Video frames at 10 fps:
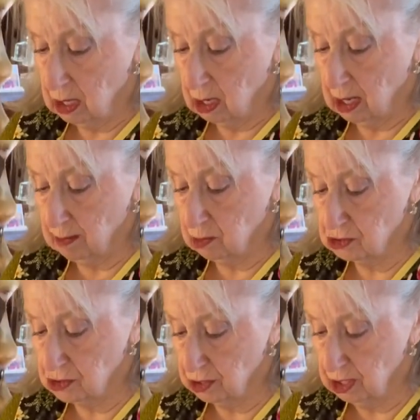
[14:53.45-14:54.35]
All right, I'm going to
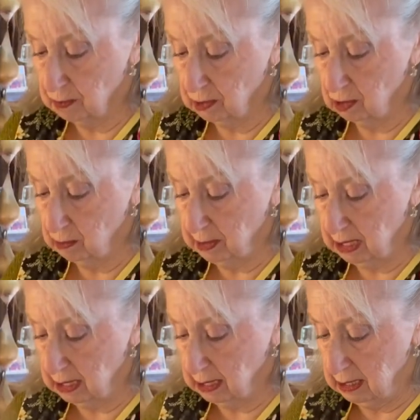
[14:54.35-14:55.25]
stir it up a little bit